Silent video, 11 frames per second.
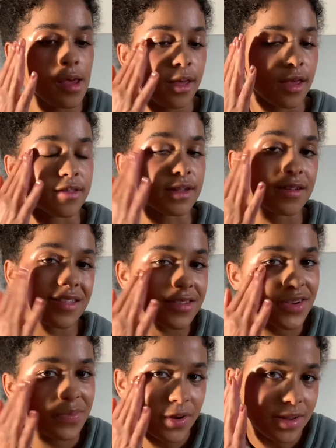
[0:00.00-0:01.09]
it's gonna look so
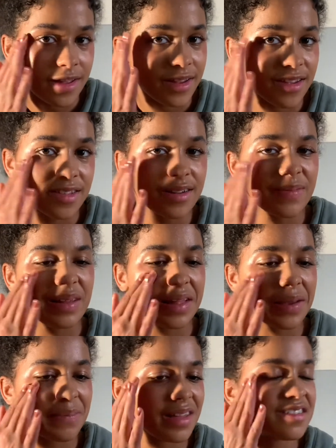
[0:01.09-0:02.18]
pretty because it'll be
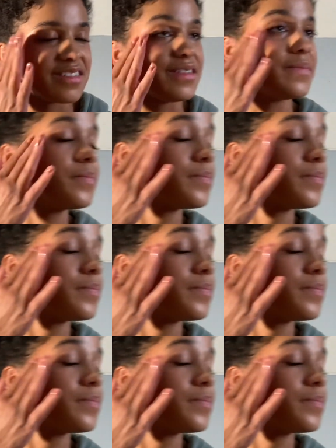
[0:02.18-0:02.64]
like blushy.